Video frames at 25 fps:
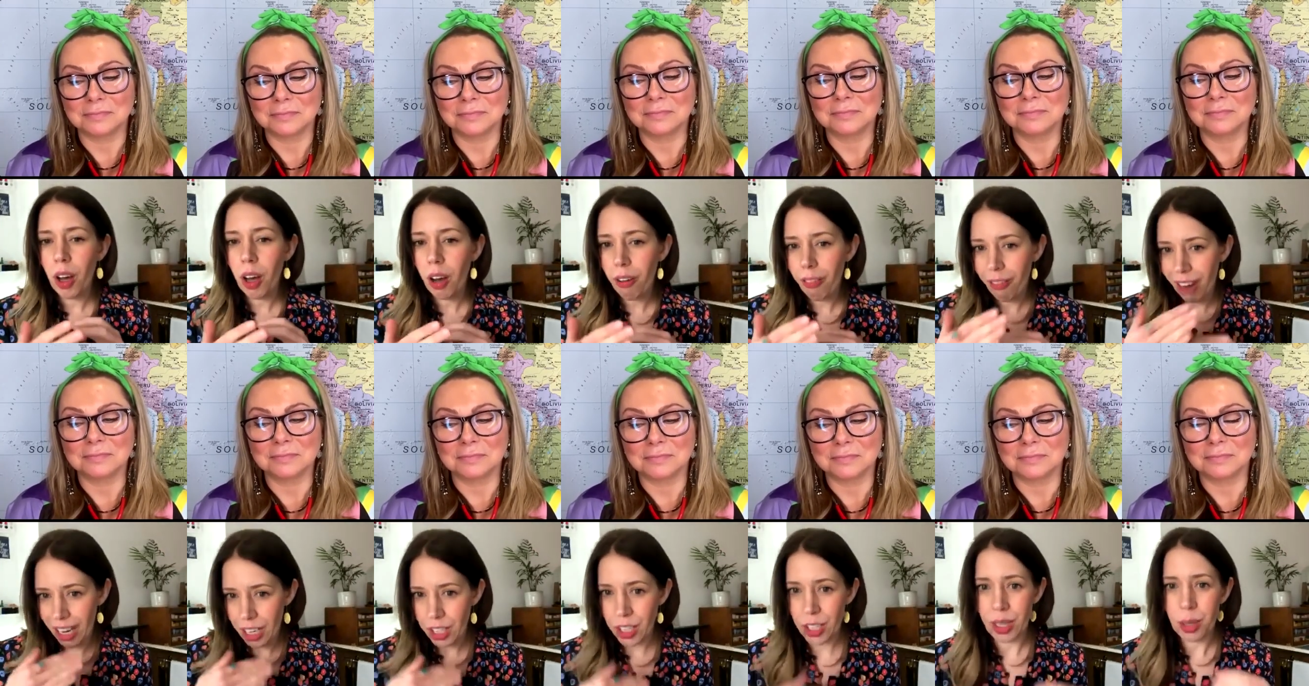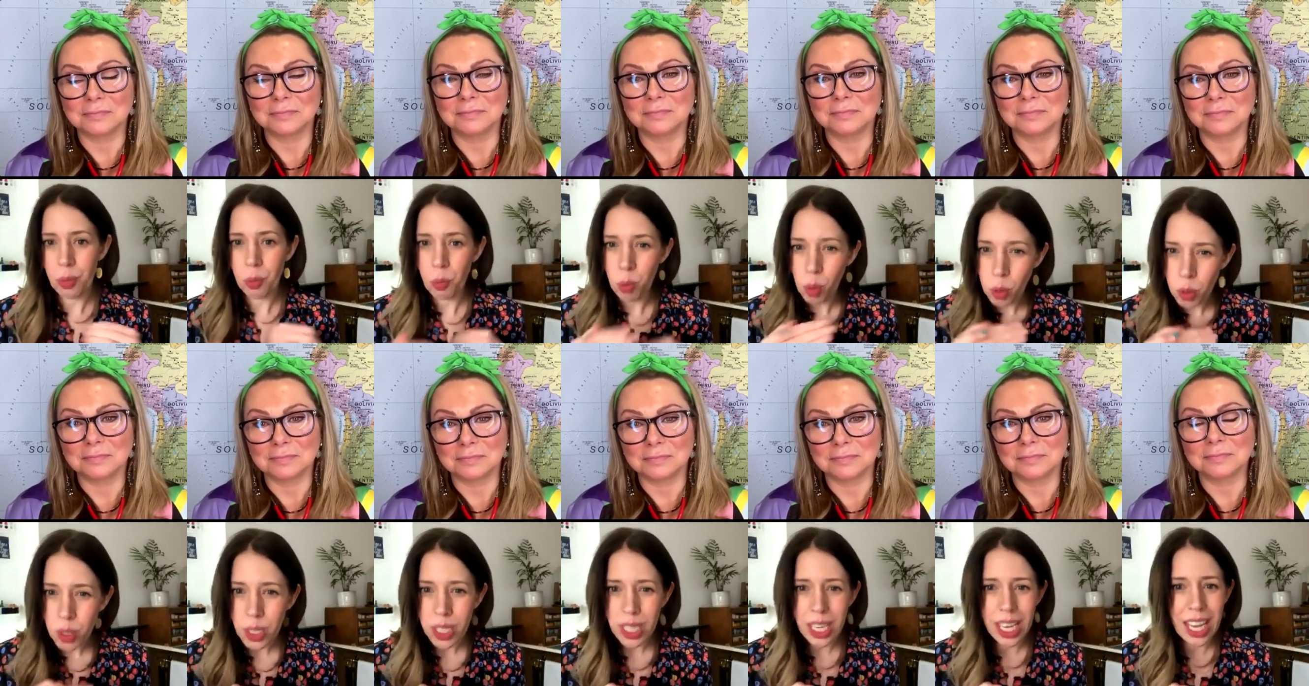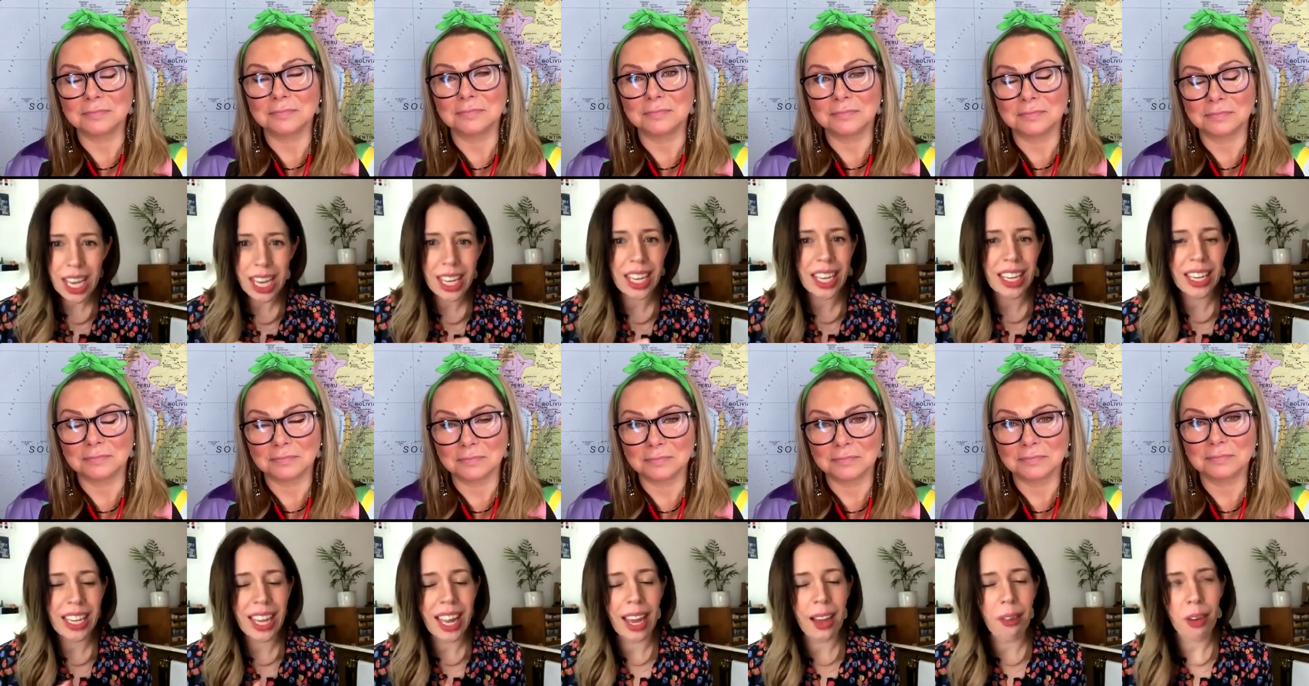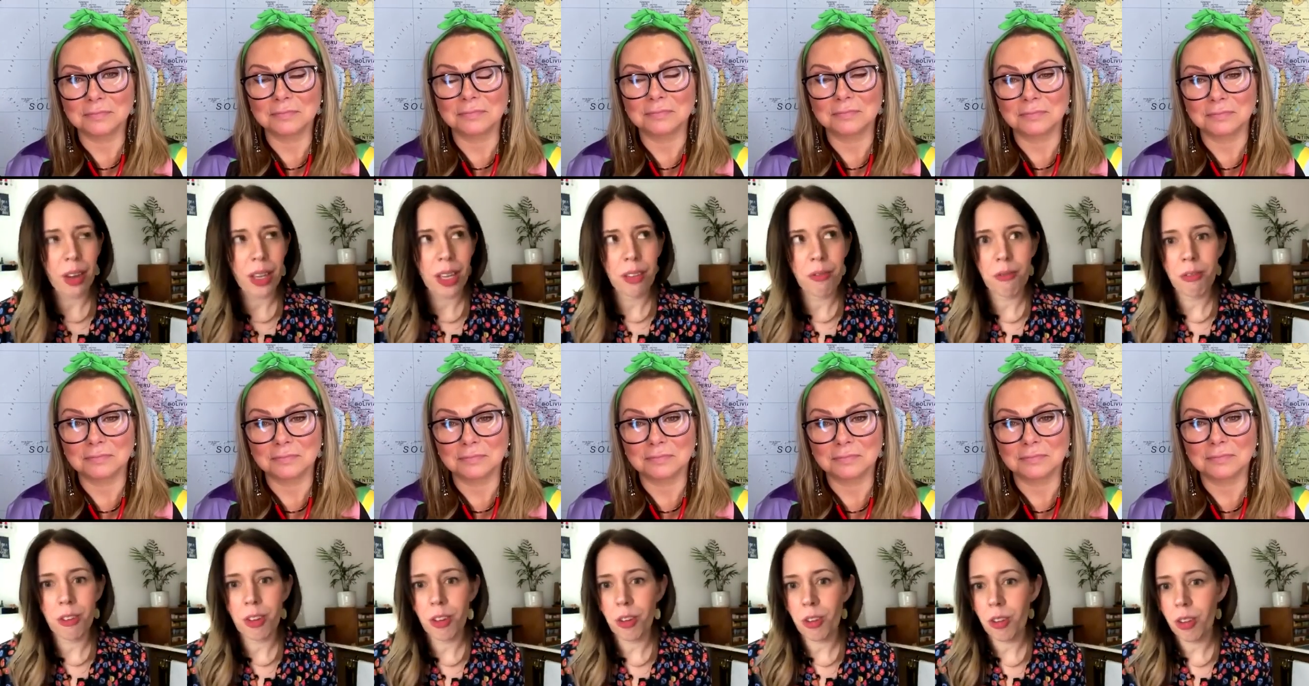Speaker 1: are actually wanting and how I
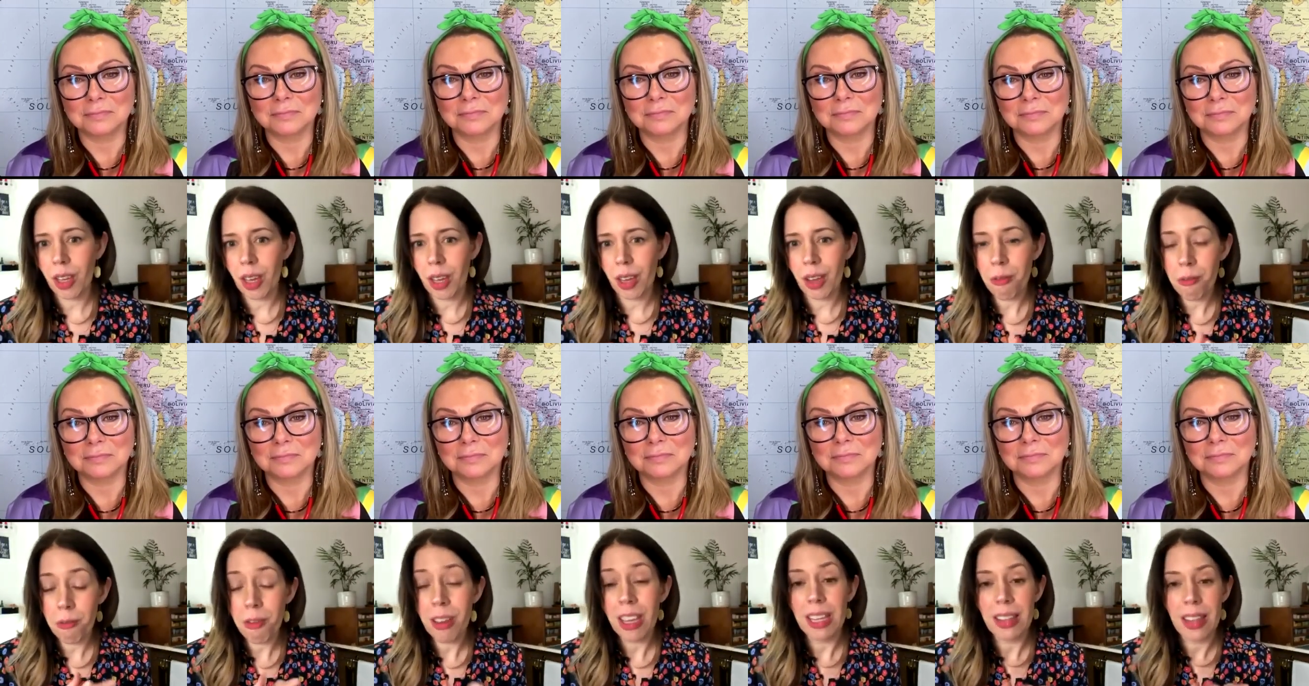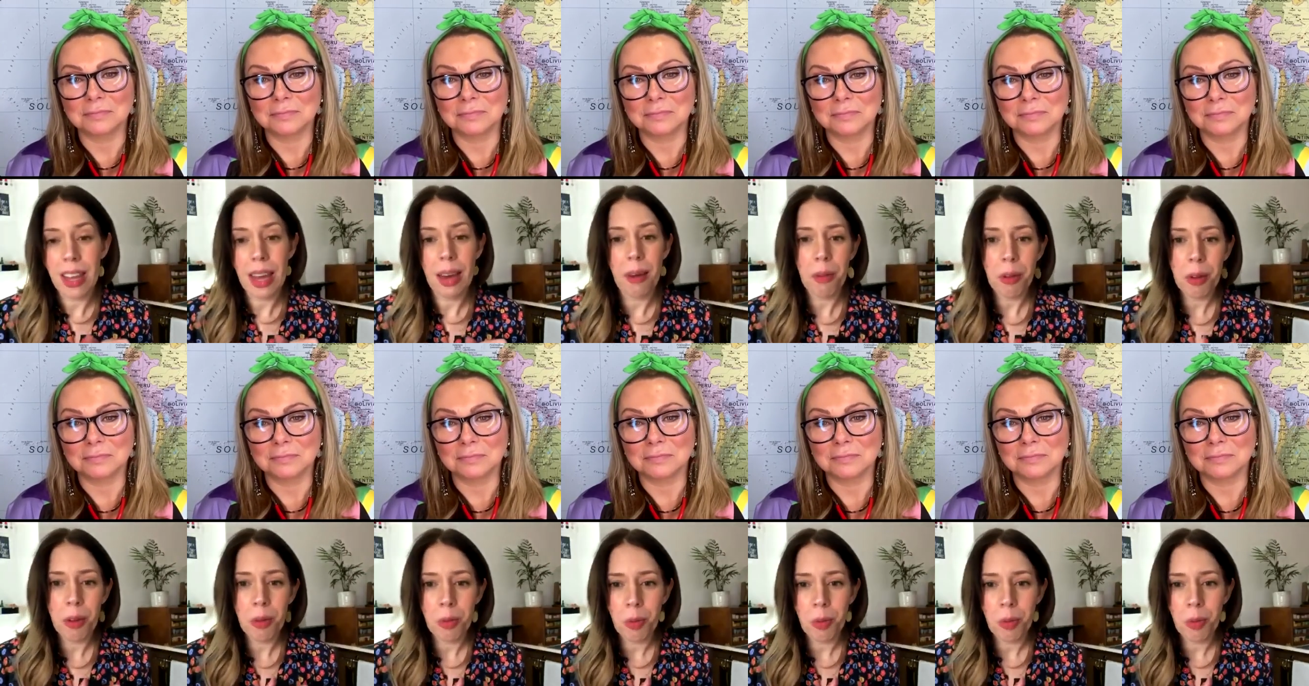can feel that fit that with